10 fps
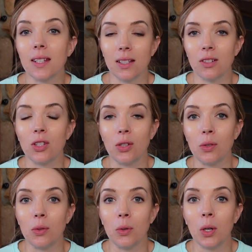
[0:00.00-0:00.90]

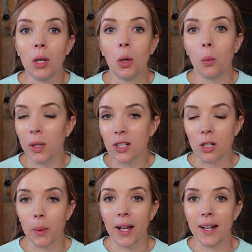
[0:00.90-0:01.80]
into
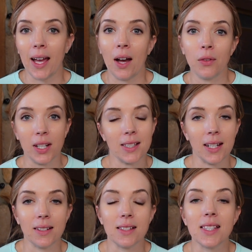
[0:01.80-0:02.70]
winter. We kind of have an
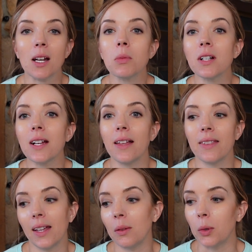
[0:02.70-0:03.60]
extended summer
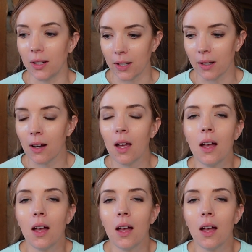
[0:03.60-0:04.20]
and then winter.